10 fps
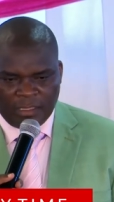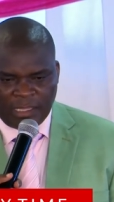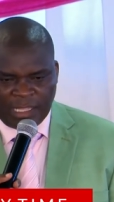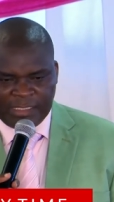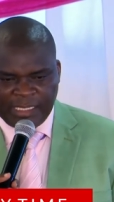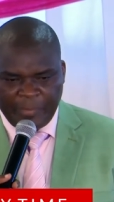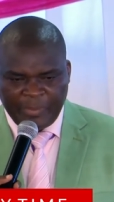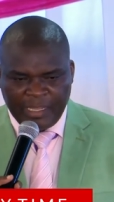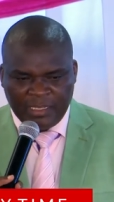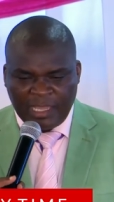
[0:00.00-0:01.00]
That
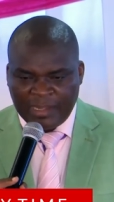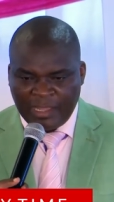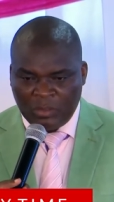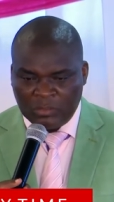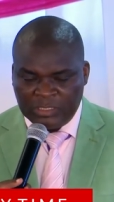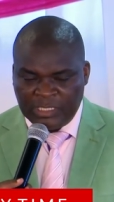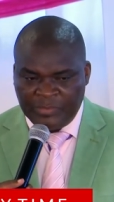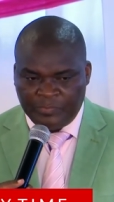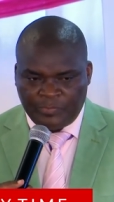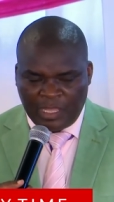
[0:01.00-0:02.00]
happened around
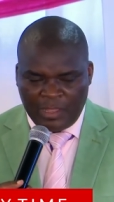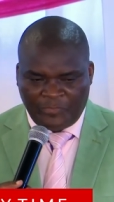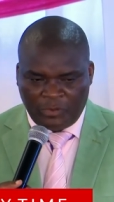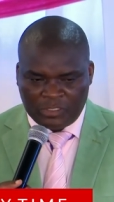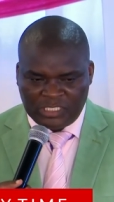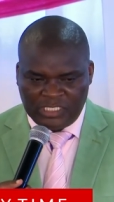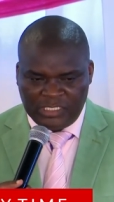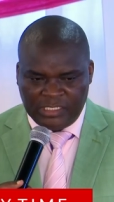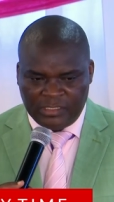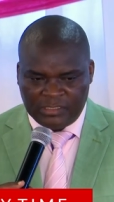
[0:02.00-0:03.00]
the uh,
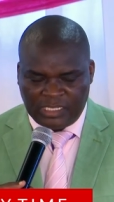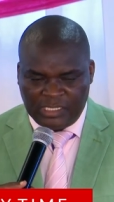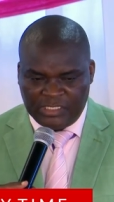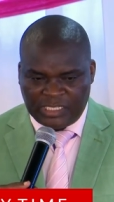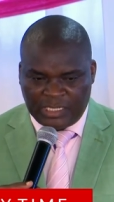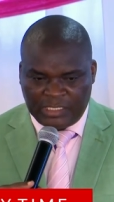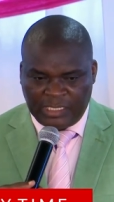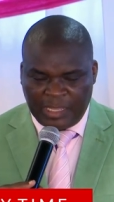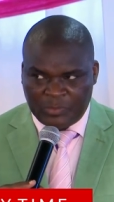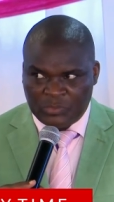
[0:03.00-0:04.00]
14th century
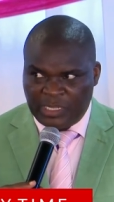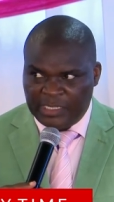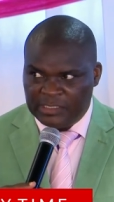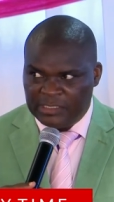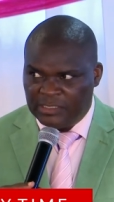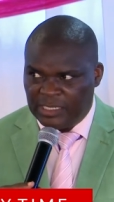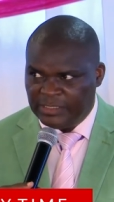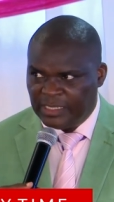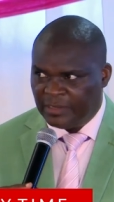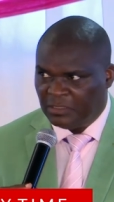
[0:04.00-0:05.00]
up to 18th
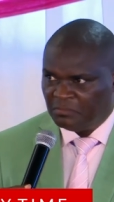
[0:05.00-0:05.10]
century.